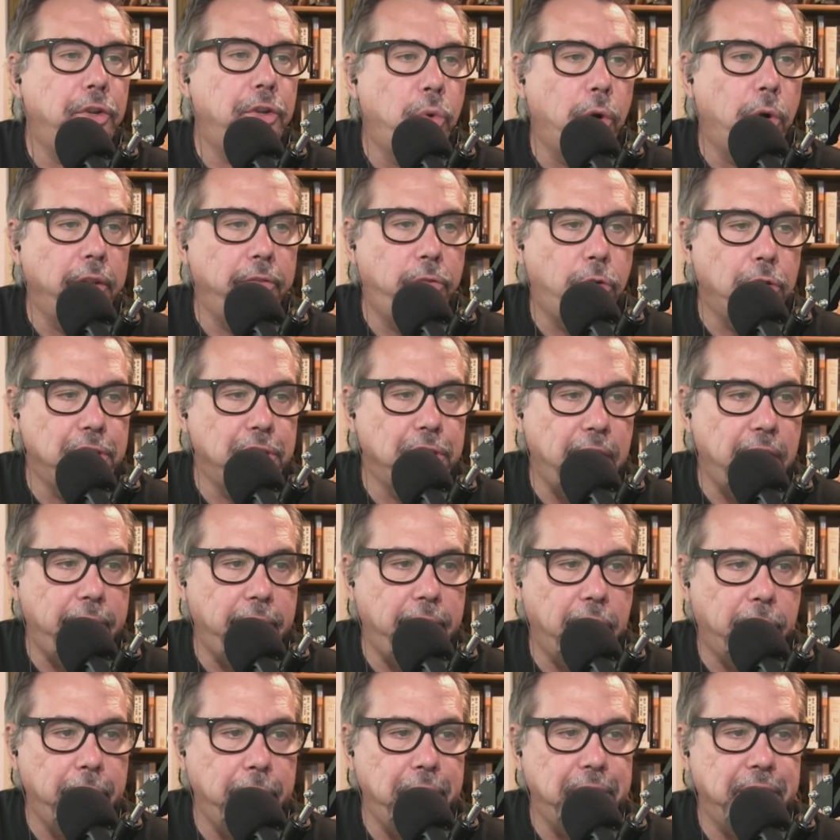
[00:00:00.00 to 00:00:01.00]
24/7
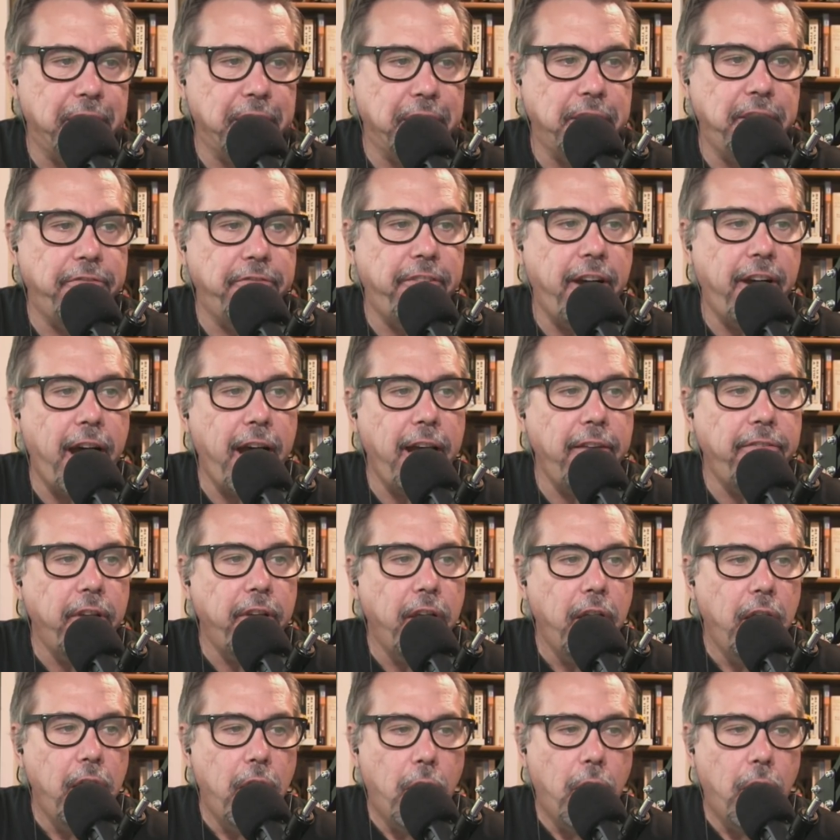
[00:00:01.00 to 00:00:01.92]
365